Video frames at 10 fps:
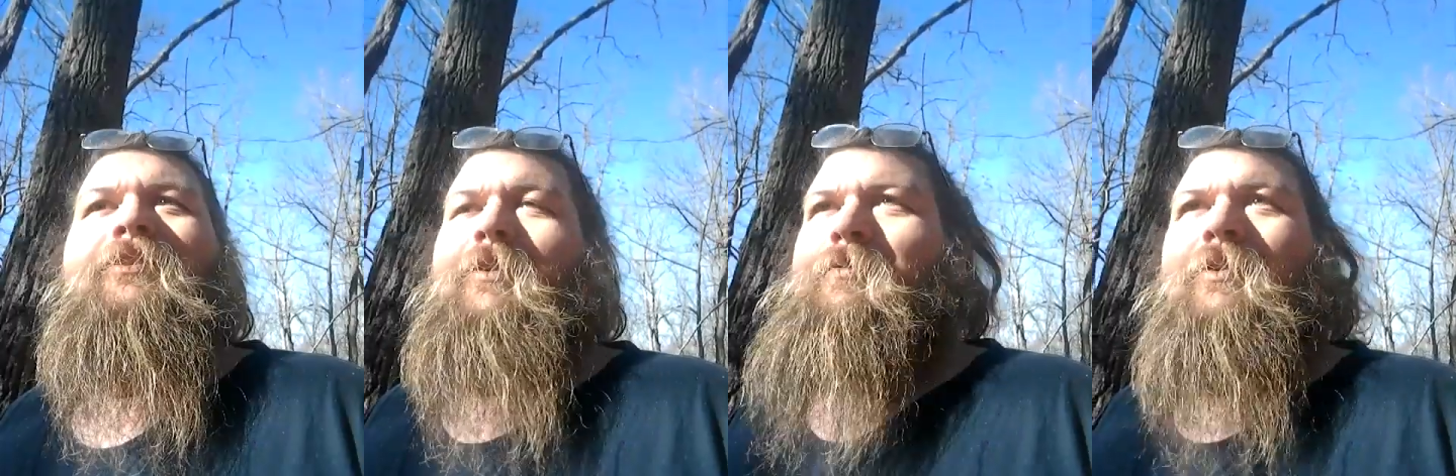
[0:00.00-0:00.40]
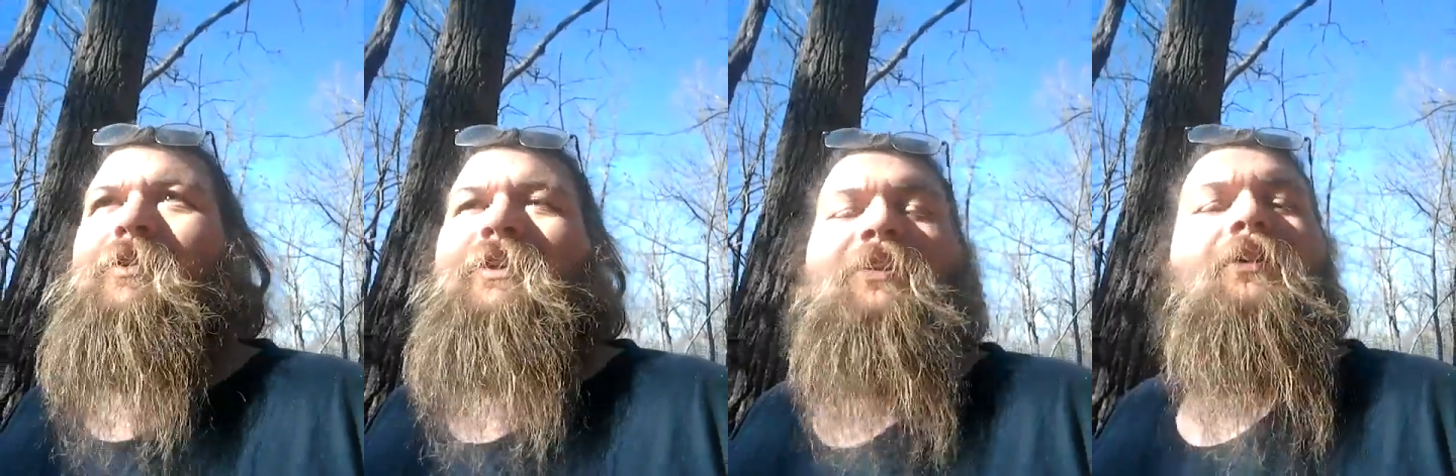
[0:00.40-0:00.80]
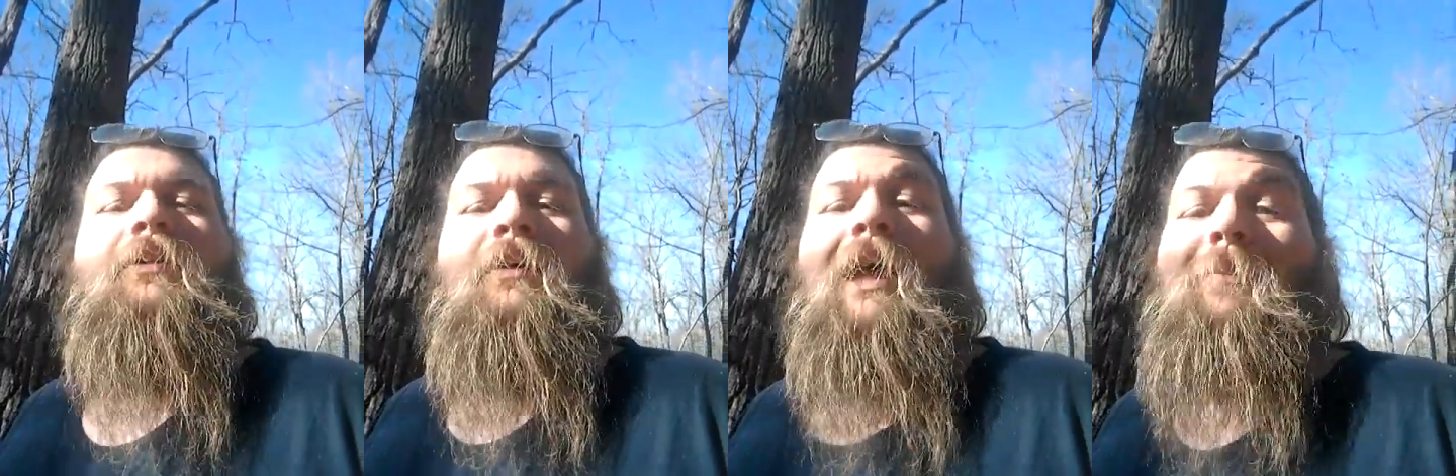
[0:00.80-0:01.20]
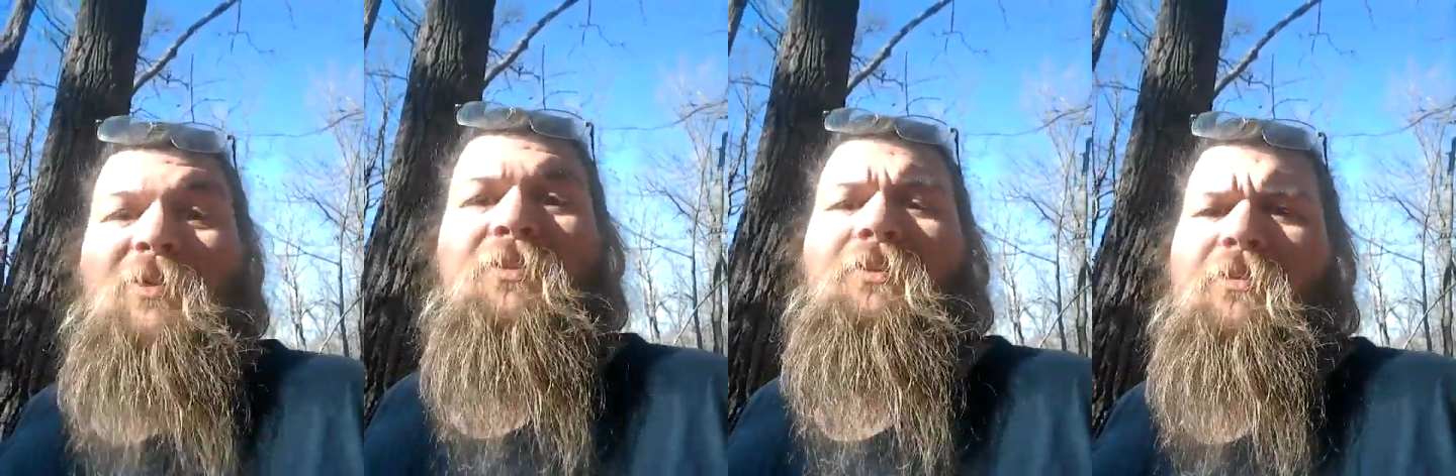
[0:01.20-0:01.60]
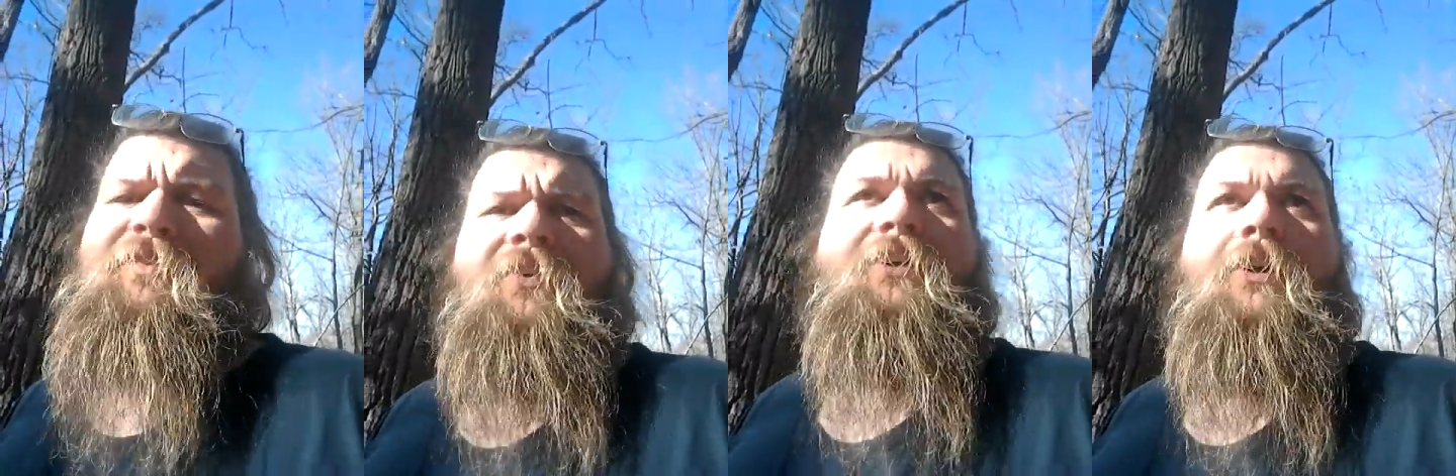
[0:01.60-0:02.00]
You've learned it. I'm killing
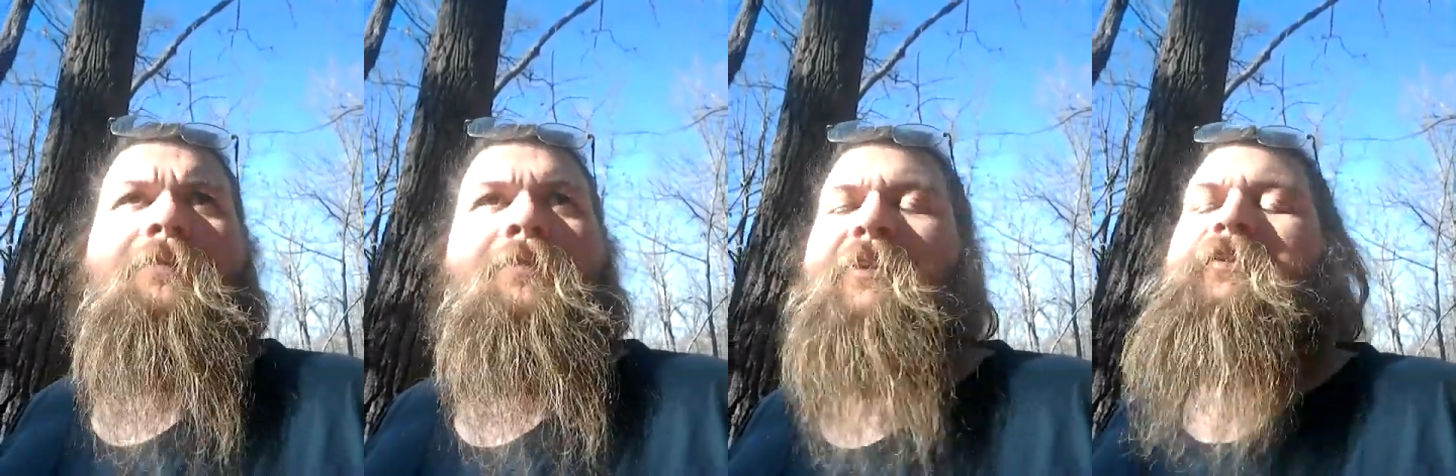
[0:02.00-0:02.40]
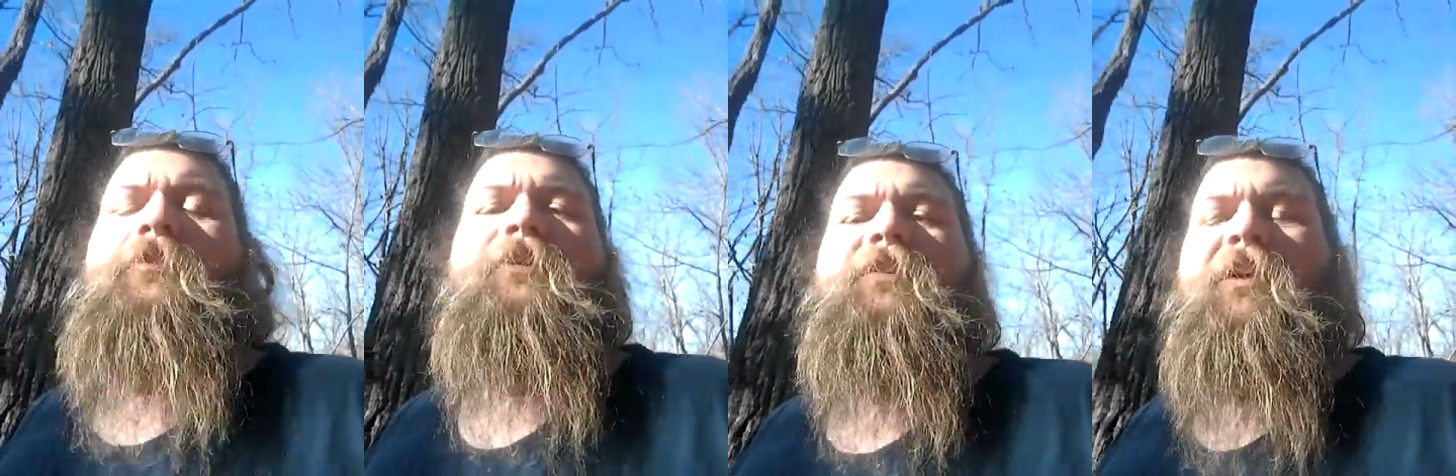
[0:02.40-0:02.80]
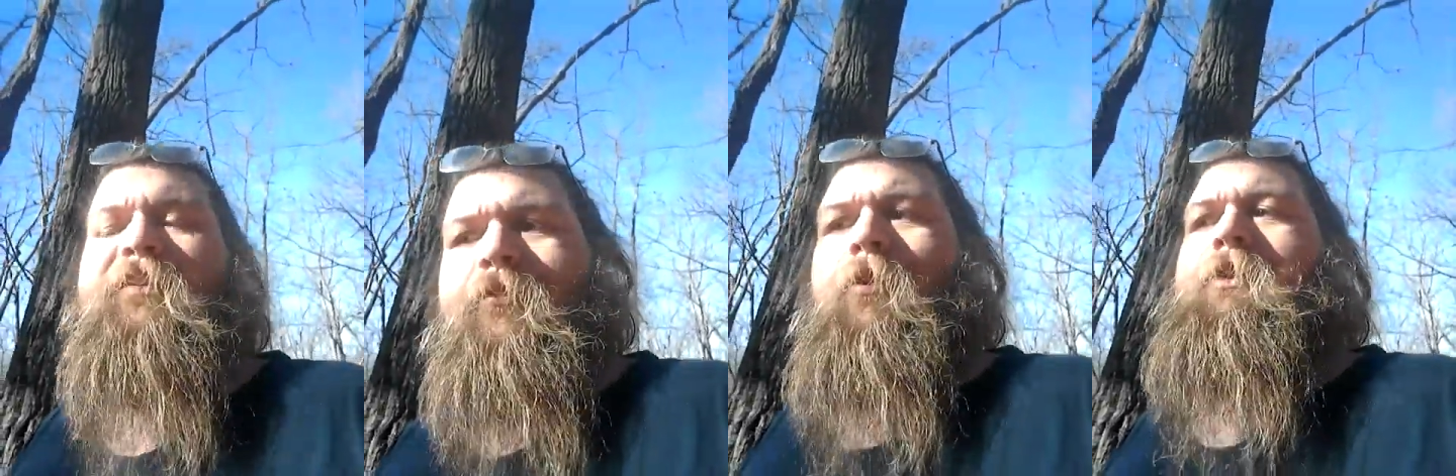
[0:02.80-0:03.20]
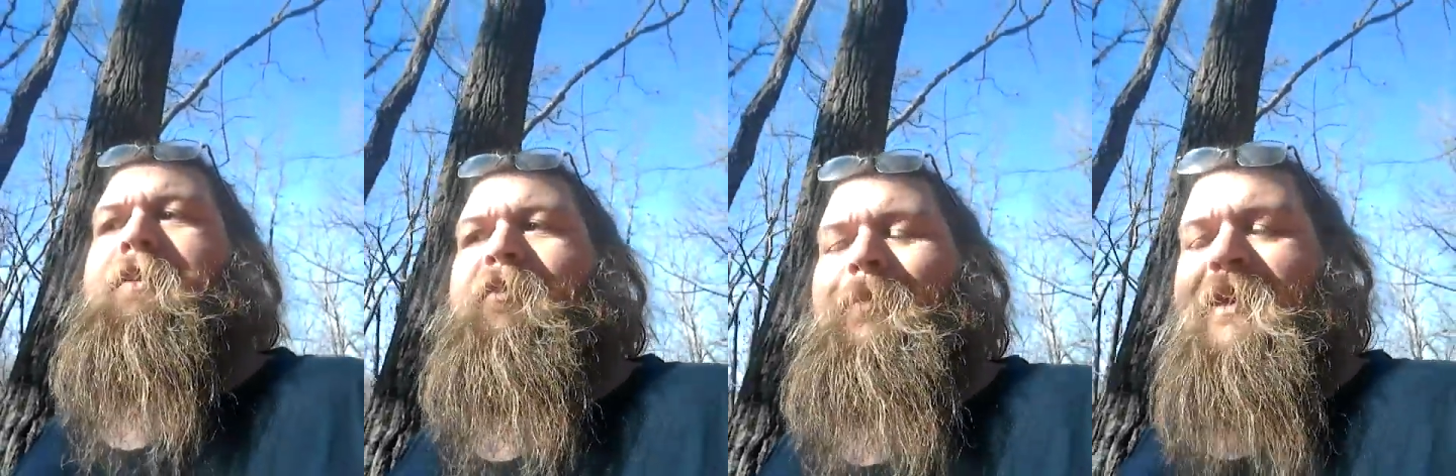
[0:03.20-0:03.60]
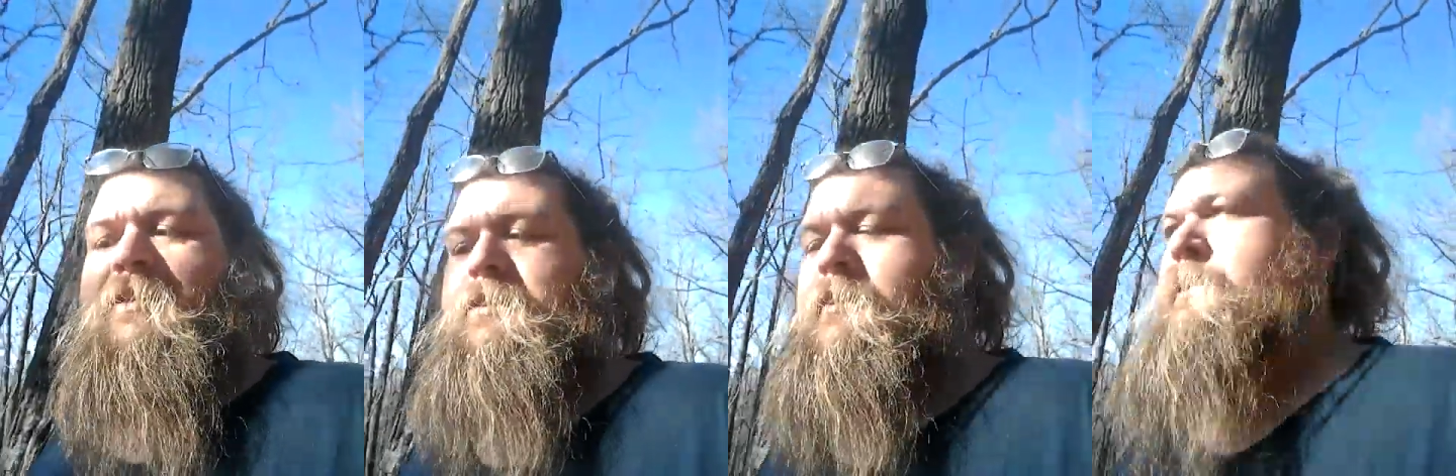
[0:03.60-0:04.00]
this tree off. This tree's not strong enough to make
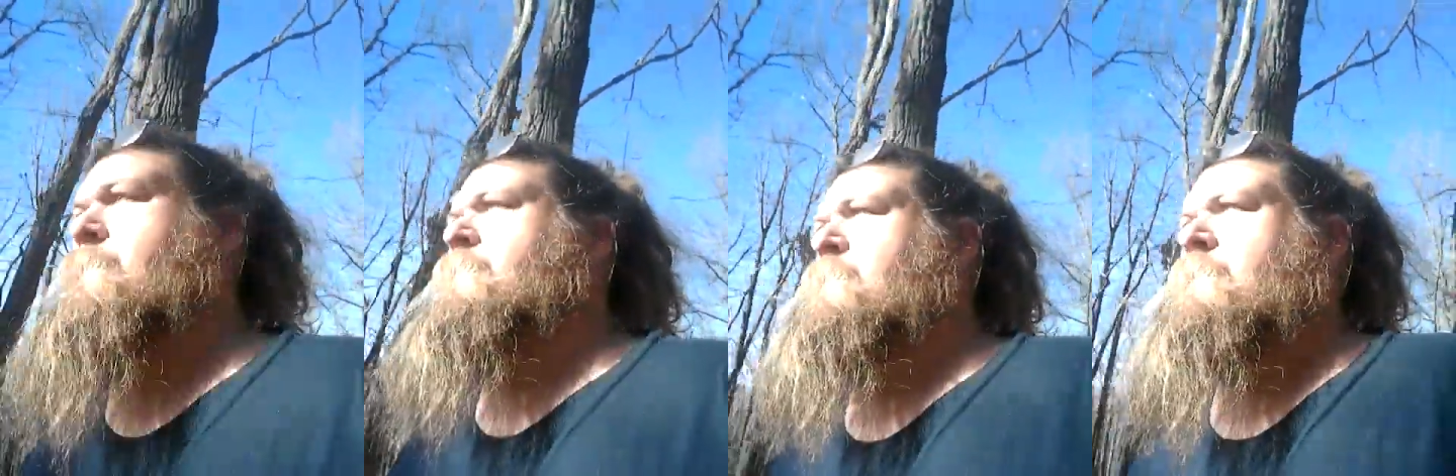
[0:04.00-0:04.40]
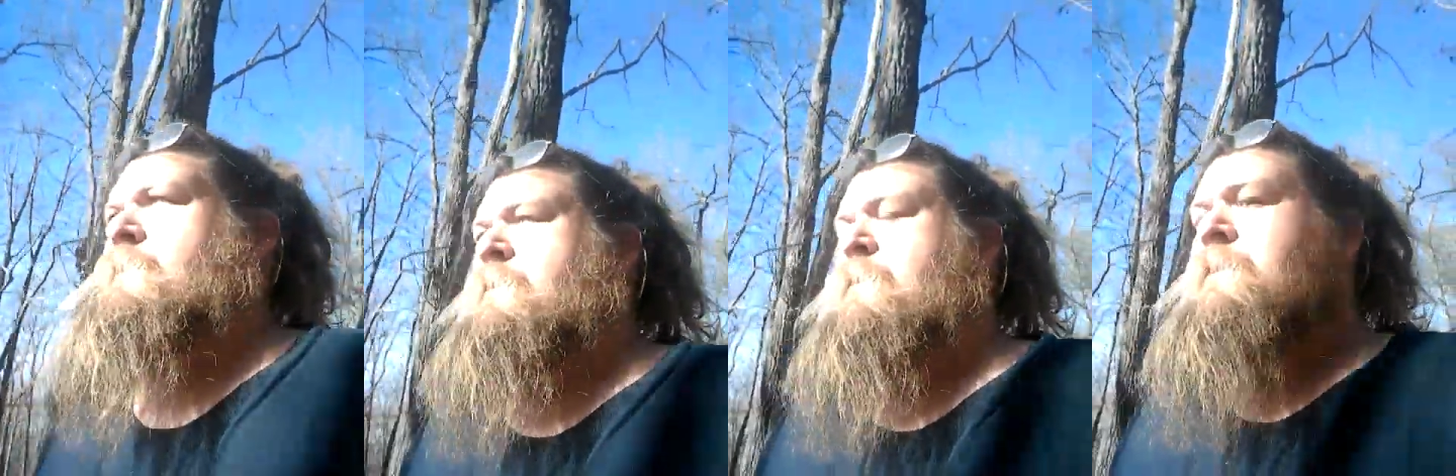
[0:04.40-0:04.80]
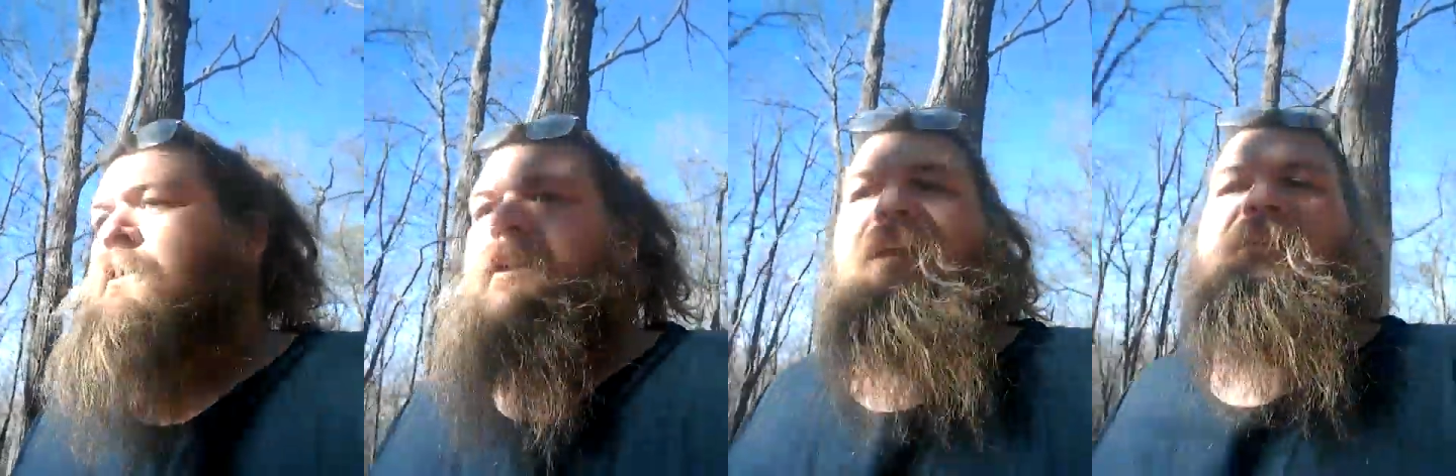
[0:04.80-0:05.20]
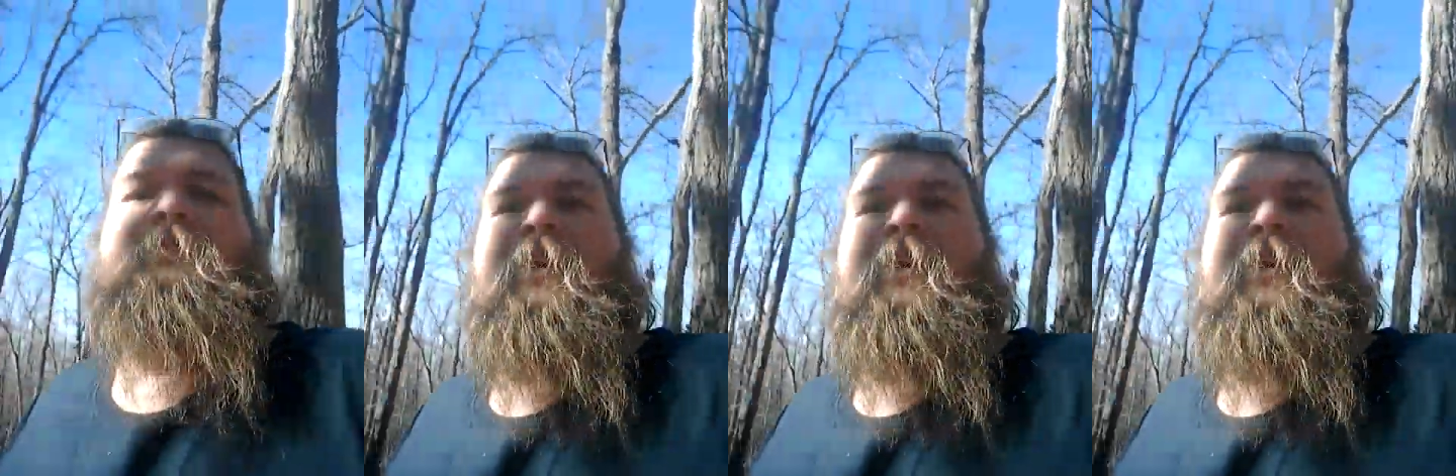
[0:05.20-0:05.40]
it. It's